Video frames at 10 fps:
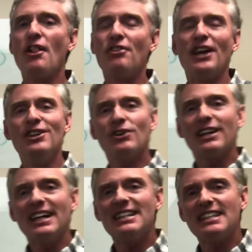then you could
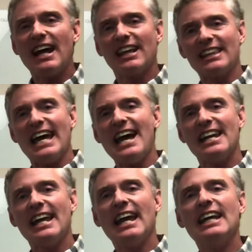then take
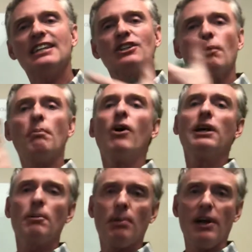that into the
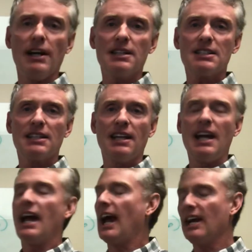marketplace
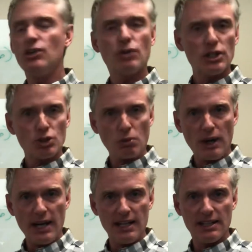and you could
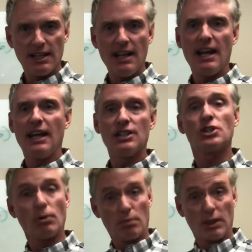trade. And
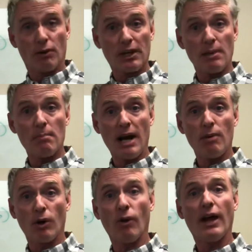so, think about my
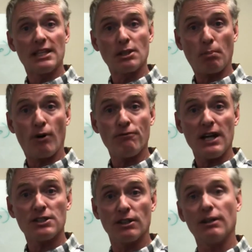role as a
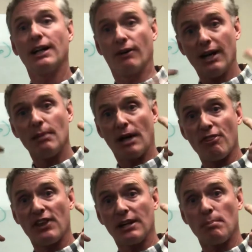professor. Here I am, I
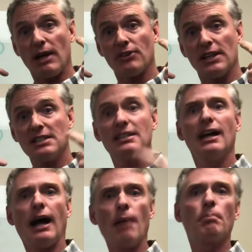think about this,
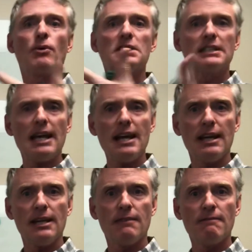I present
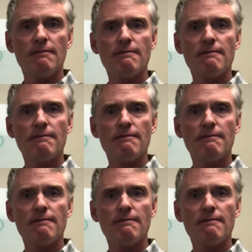it,